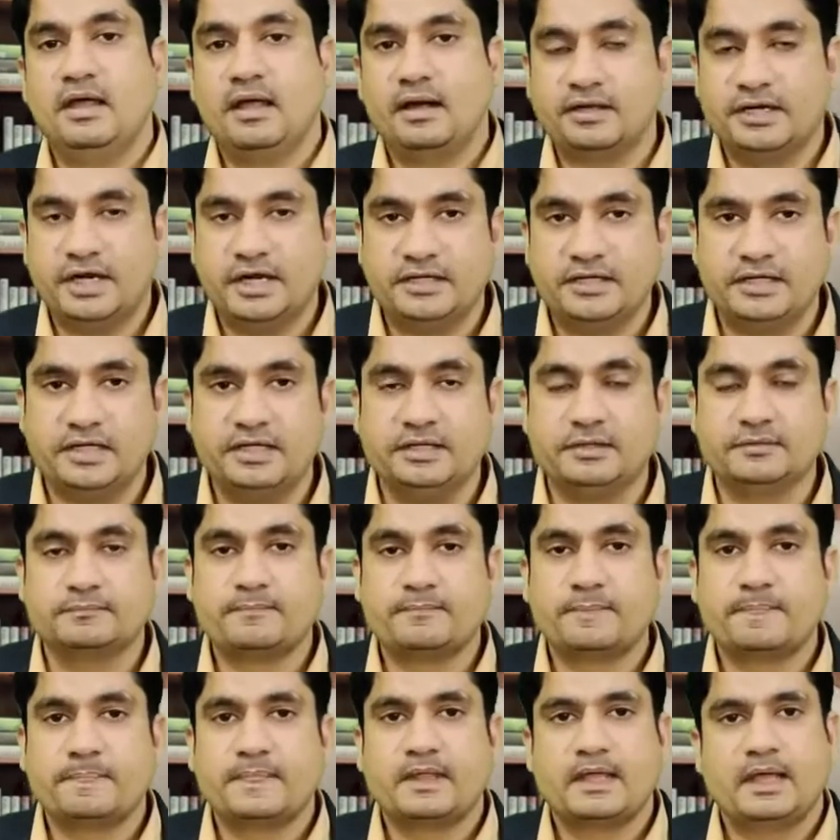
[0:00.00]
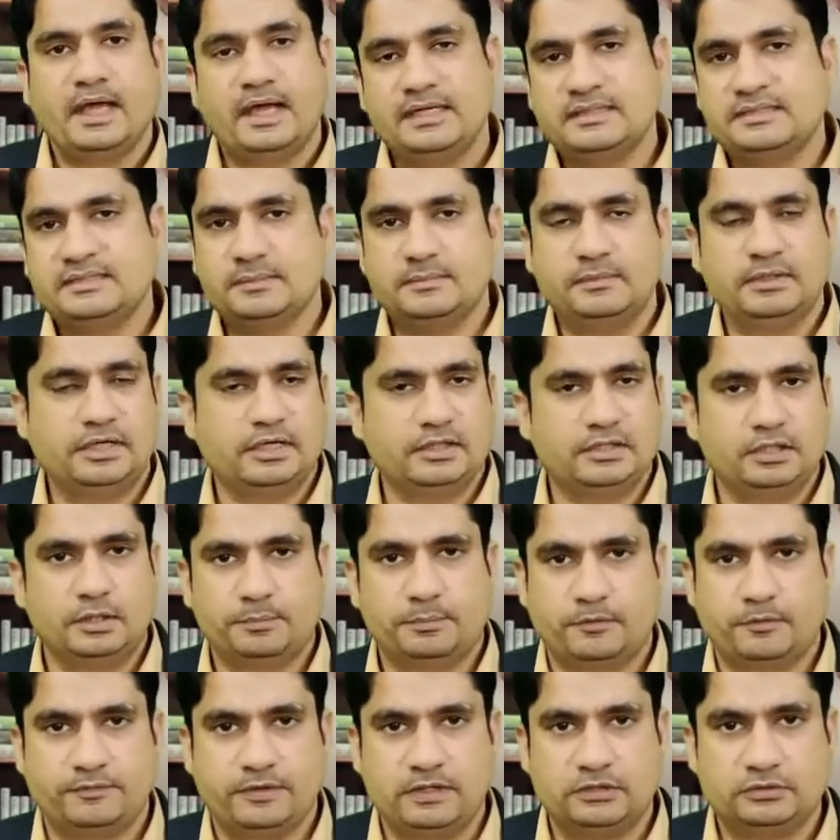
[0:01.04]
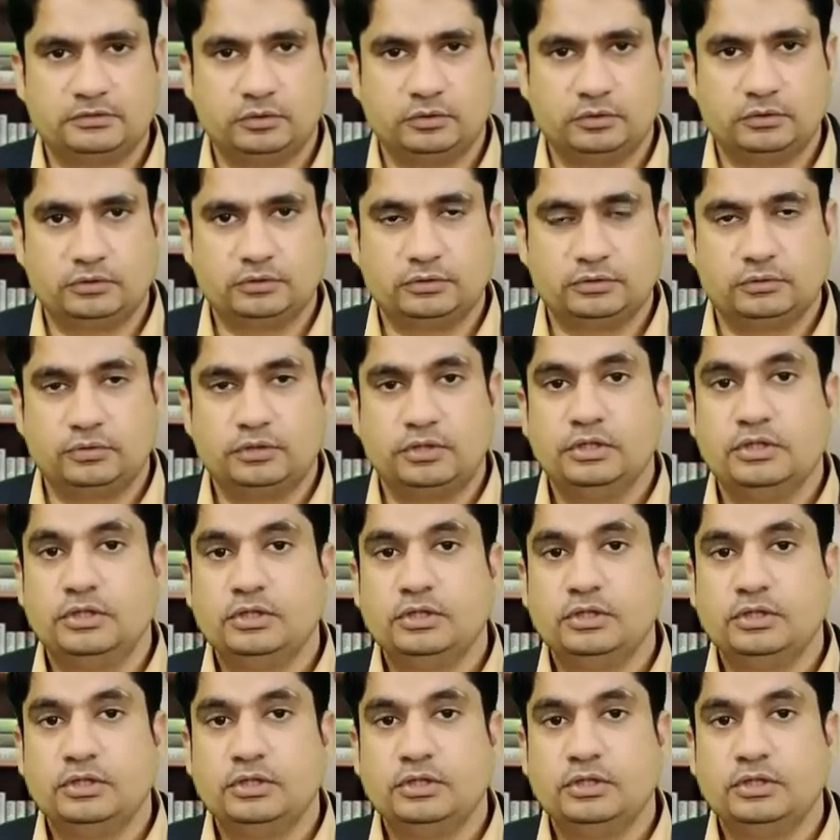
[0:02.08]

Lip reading: rating and similar other profiles also.